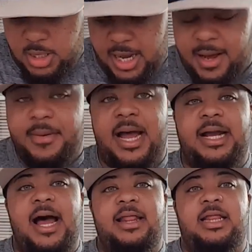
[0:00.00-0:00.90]
I
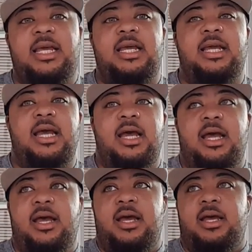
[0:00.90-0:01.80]
got
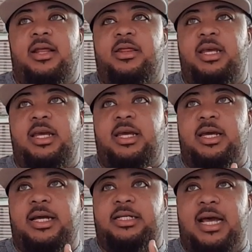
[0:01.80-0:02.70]

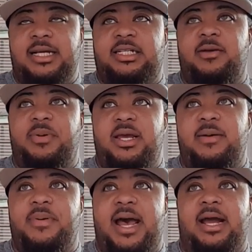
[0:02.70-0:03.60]
it's a
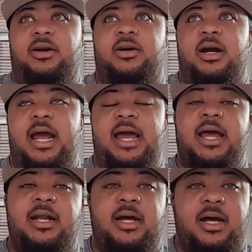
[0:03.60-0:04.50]
STP packer
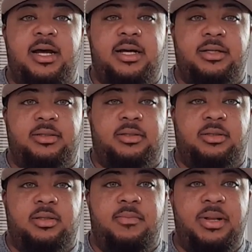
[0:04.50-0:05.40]
and
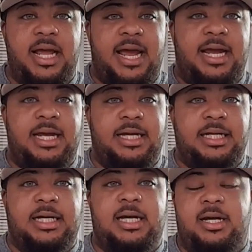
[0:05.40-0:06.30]
play.
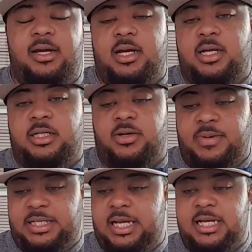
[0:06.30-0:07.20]
So it
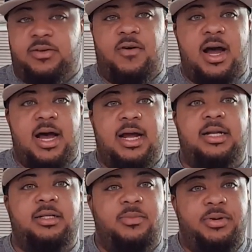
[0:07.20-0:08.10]
basically has a rod
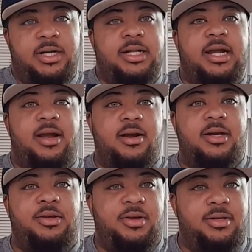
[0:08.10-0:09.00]
and you put in there
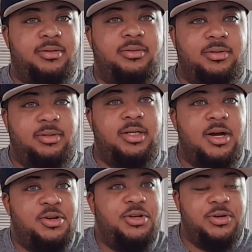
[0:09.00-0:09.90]
and you can,
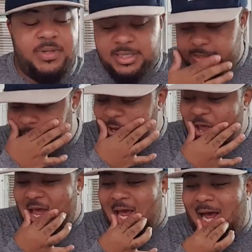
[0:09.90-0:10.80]
do your business.
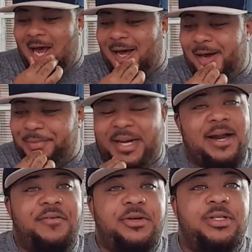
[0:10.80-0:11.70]
I
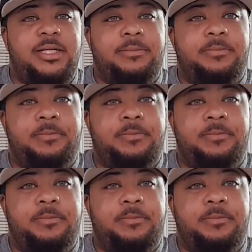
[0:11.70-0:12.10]
never use it.